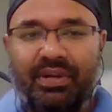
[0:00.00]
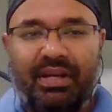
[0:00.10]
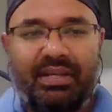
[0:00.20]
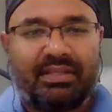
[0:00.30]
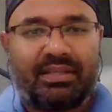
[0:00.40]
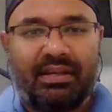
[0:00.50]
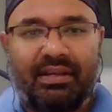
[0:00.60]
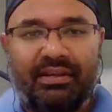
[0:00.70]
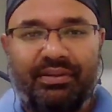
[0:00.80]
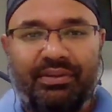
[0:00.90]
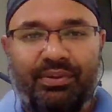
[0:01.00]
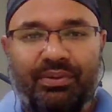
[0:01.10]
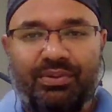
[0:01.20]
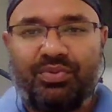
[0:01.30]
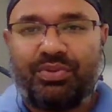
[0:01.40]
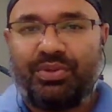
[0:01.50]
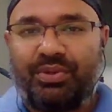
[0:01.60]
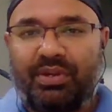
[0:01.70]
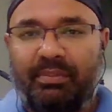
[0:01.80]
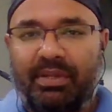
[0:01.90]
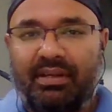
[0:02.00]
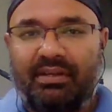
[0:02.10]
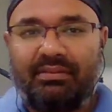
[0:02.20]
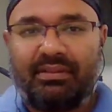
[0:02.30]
guys can switch on your camera.